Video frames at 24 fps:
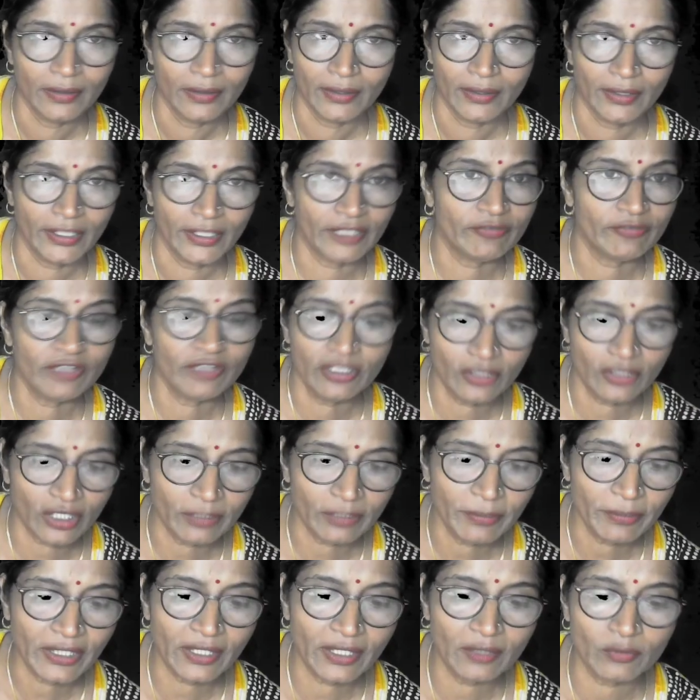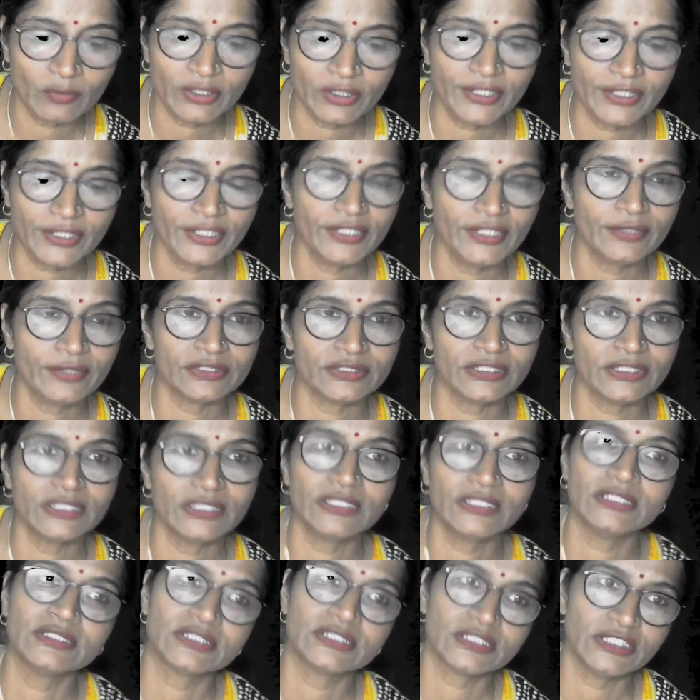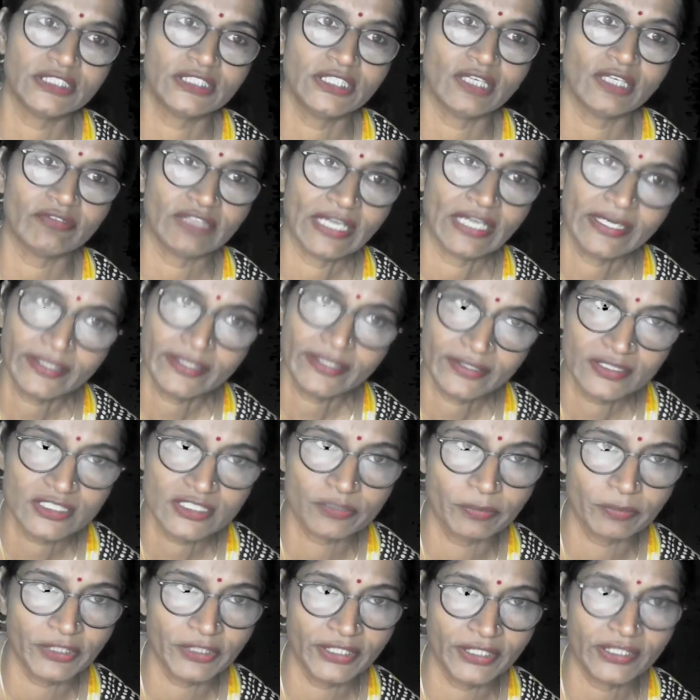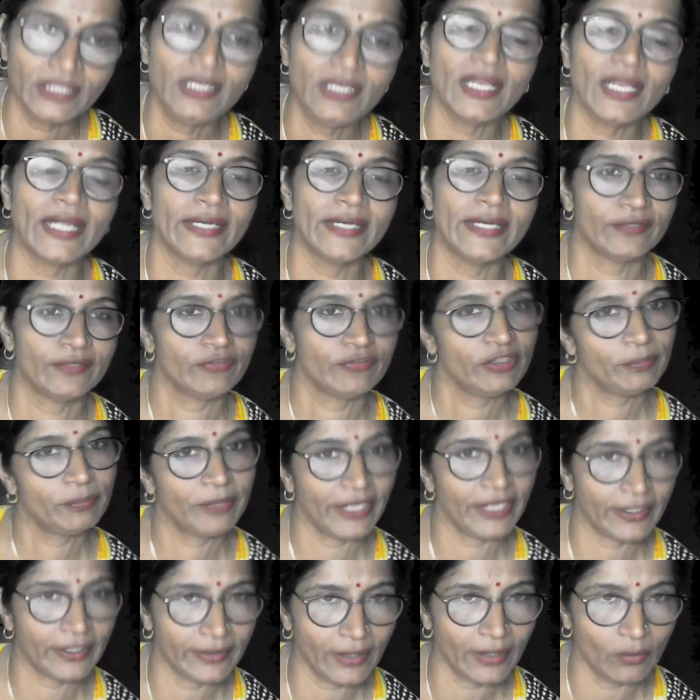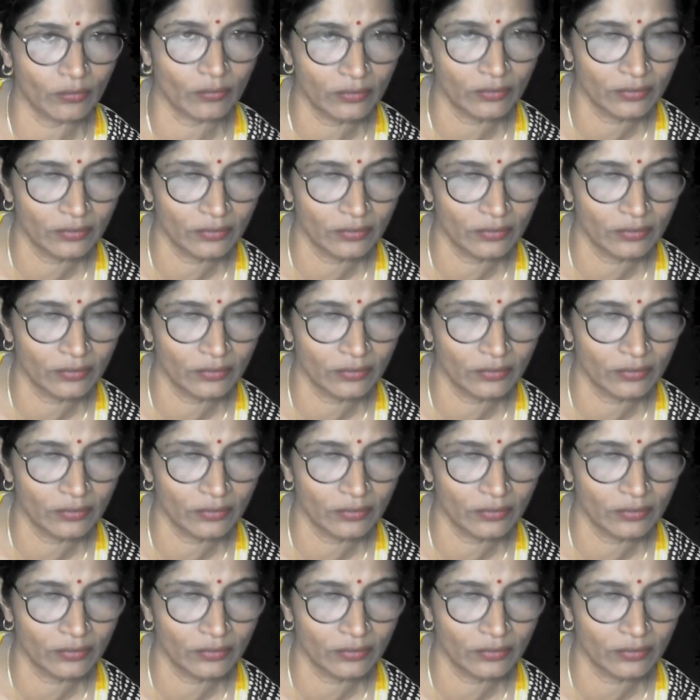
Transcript: It will not be converted into sheet. Instead of that, it is brittle and it will break down.